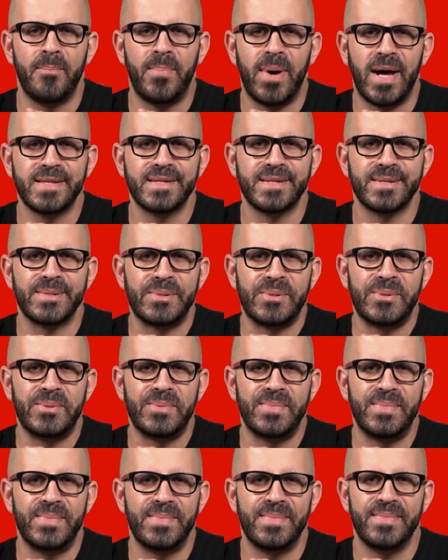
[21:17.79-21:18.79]
But
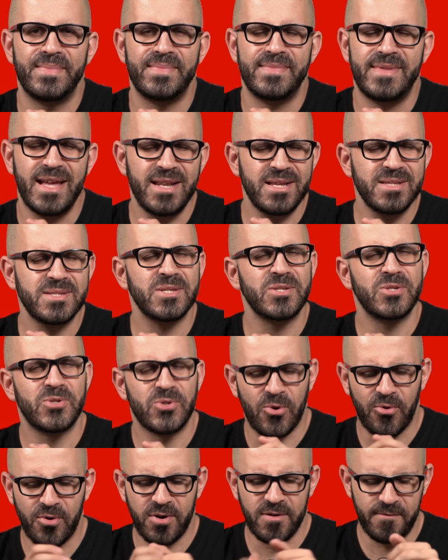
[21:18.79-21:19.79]
that is a
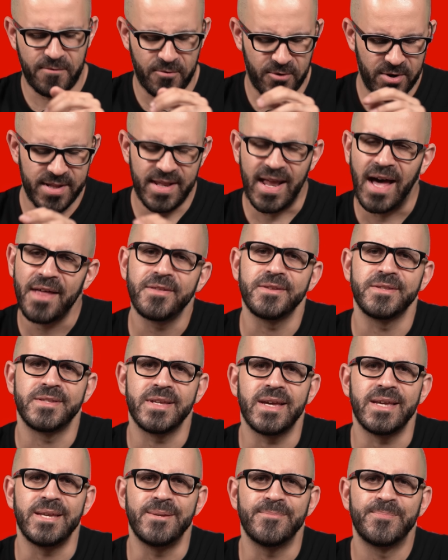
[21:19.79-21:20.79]
story for another
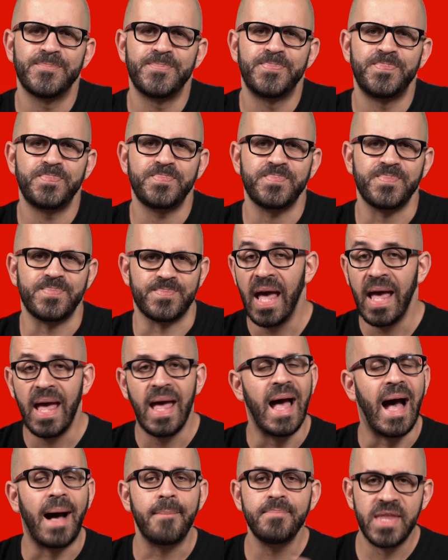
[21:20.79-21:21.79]
day.
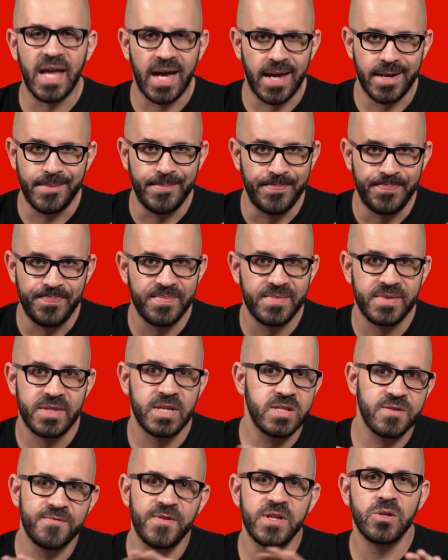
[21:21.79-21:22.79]
I'm done.
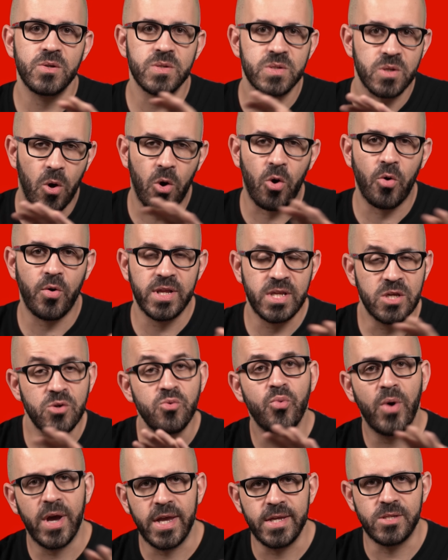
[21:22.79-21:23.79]
This video is already
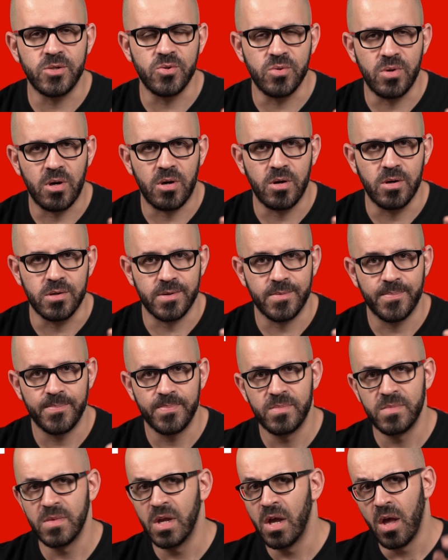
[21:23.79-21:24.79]
way too long.
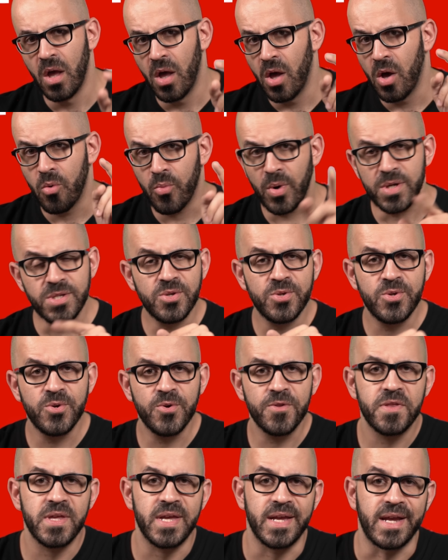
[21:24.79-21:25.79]
What do
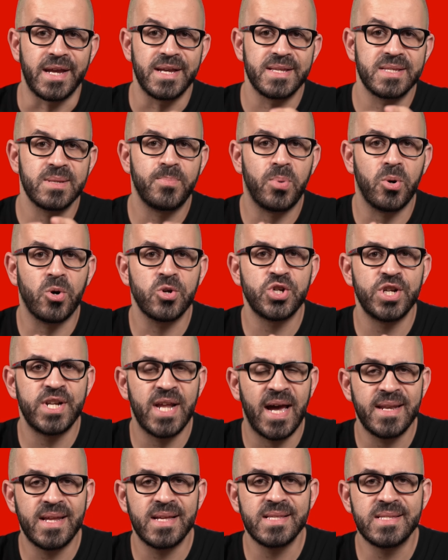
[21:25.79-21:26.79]
you think? Is a Porsche
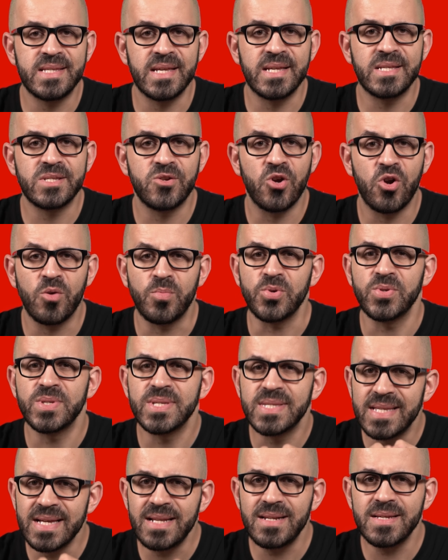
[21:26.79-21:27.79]
996 Turbo
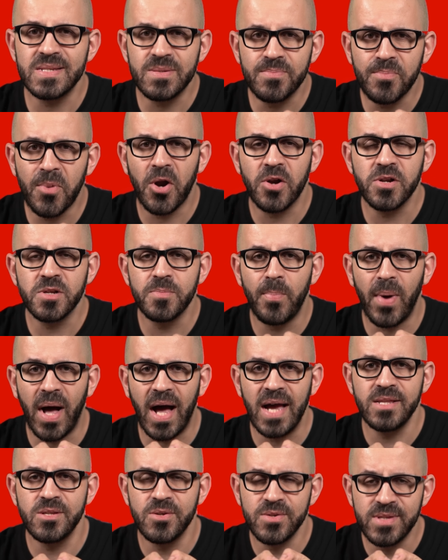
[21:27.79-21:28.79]
still a smart
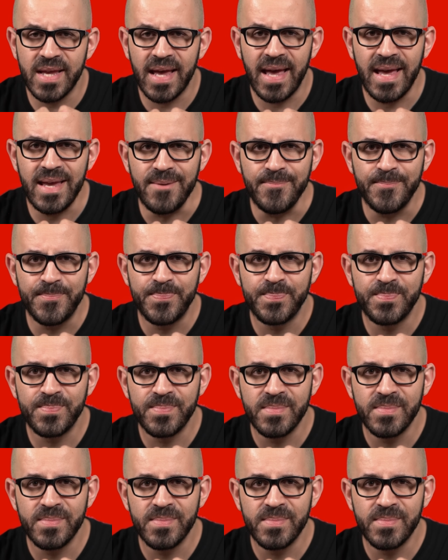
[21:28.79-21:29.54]
buy today?